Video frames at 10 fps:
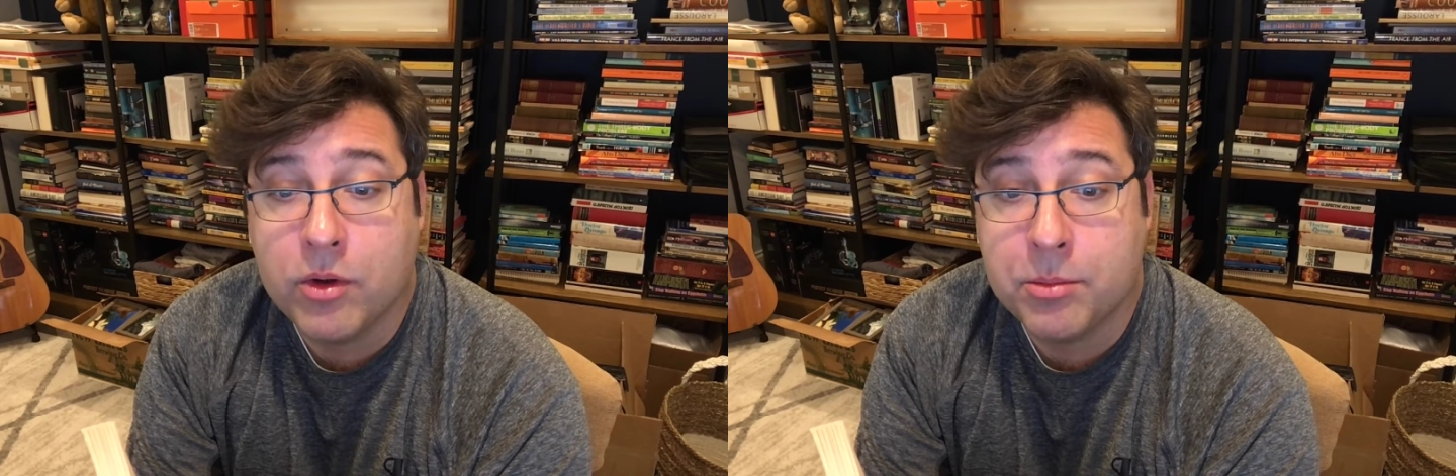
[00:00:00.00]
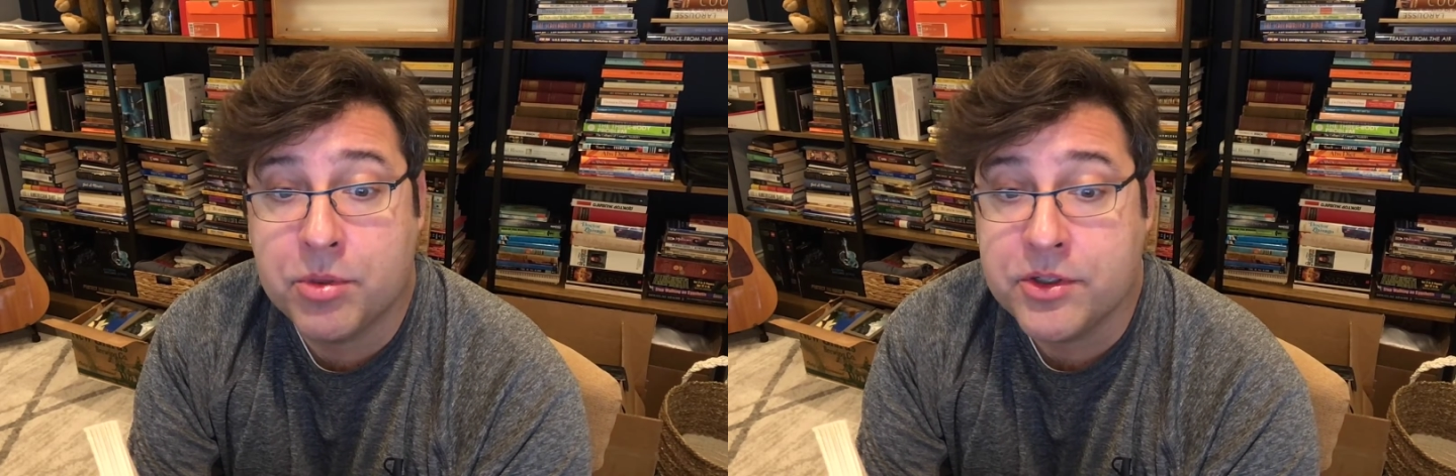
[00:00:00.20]

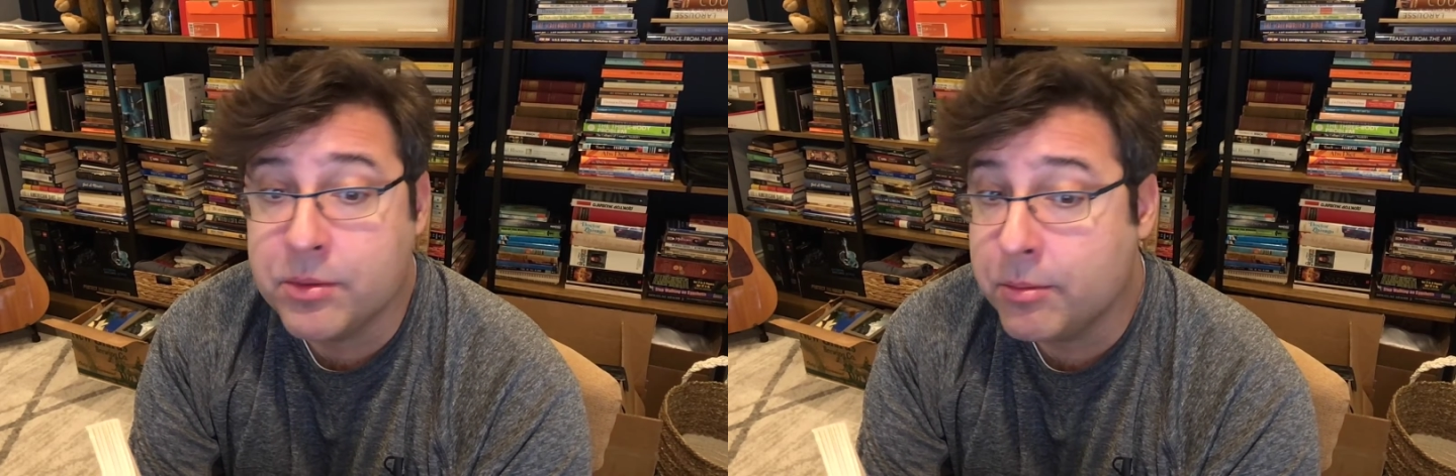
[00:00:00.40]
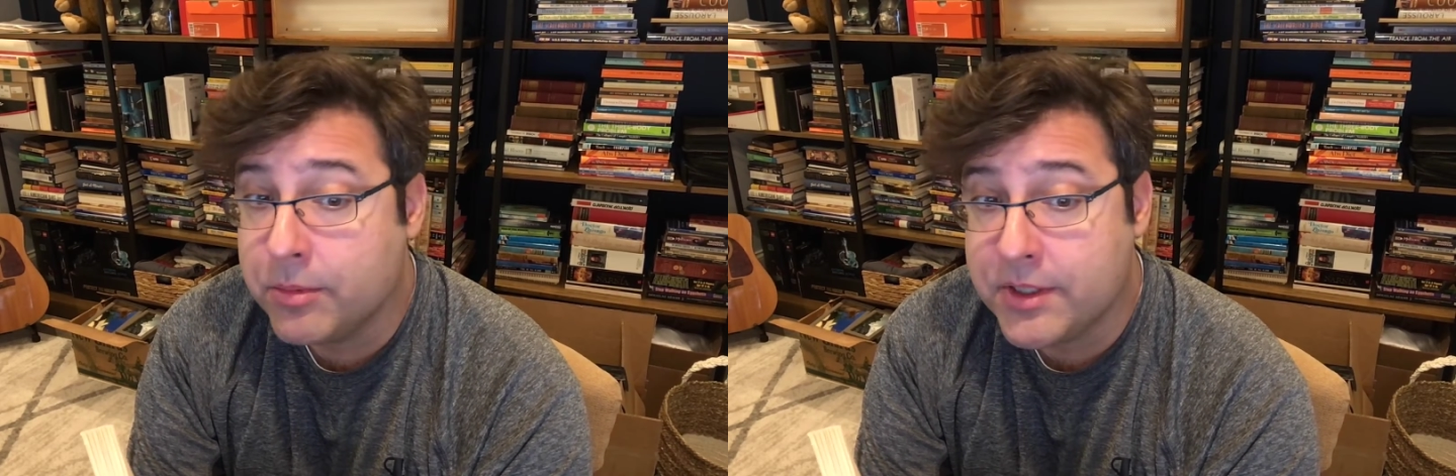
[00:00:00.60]
and
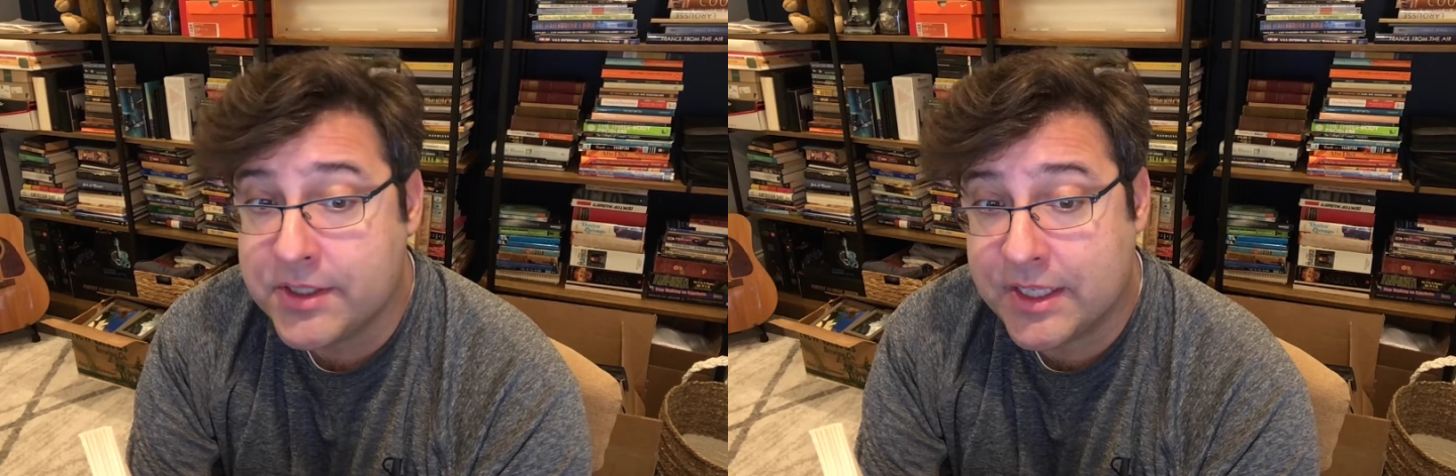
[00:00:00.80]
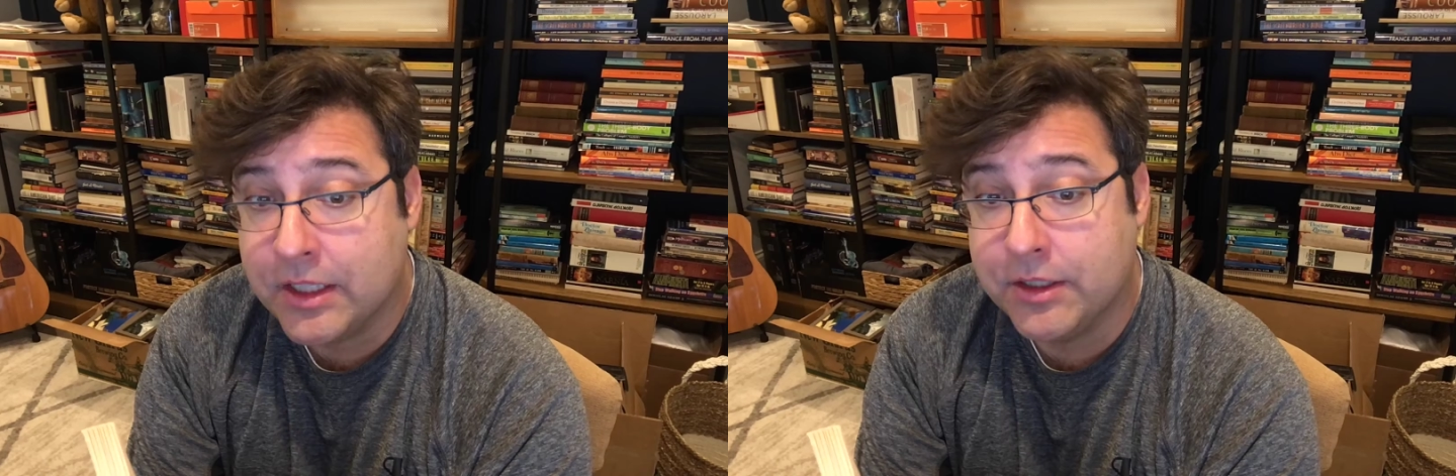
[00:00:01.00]
presumably
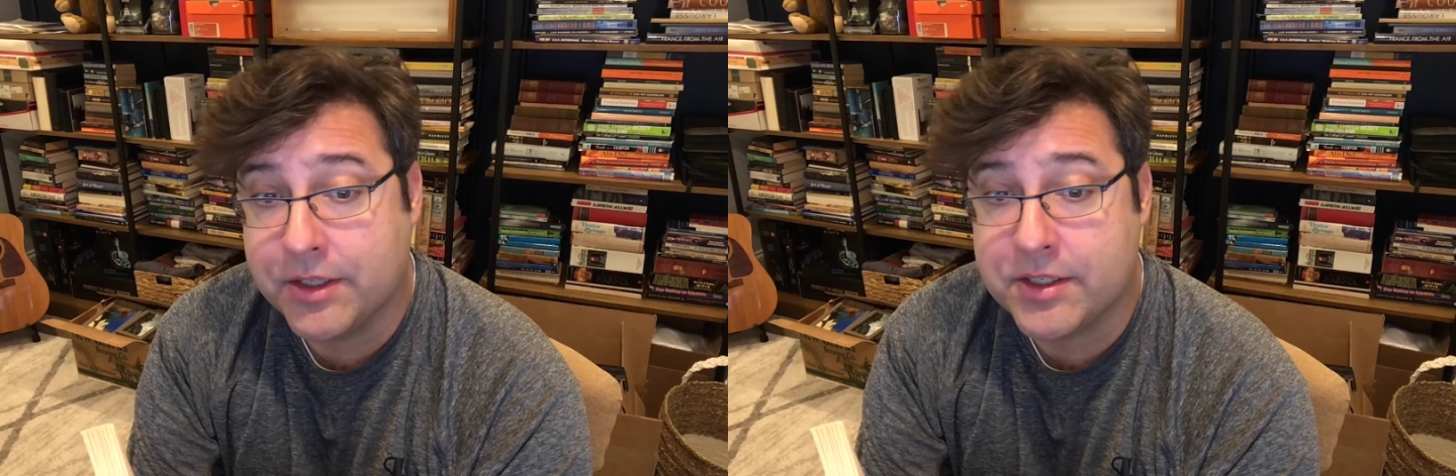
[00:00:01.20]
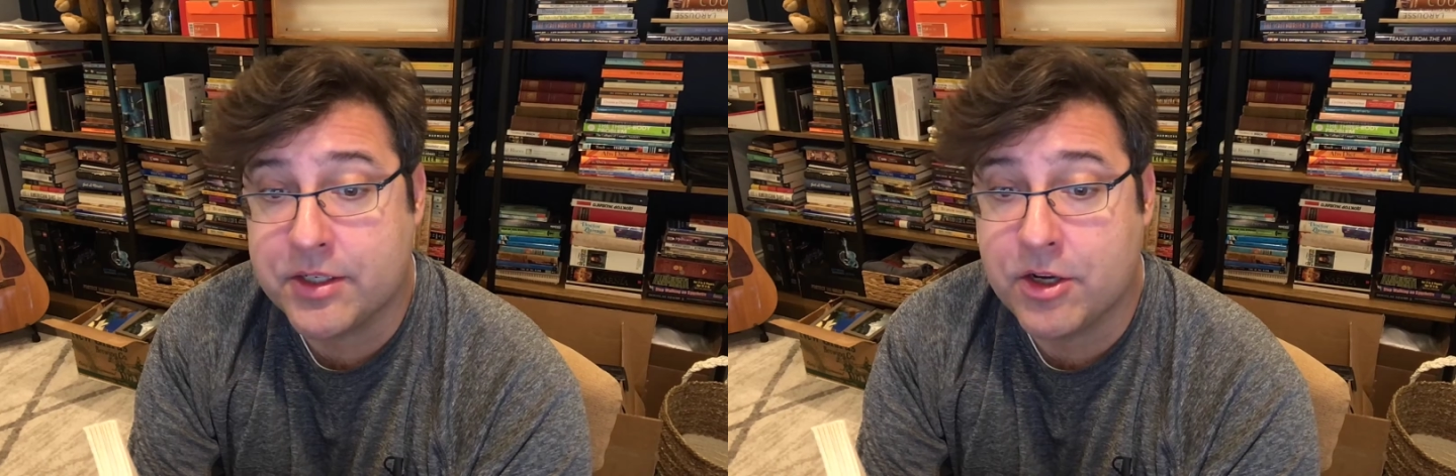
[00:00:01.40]
still doesn't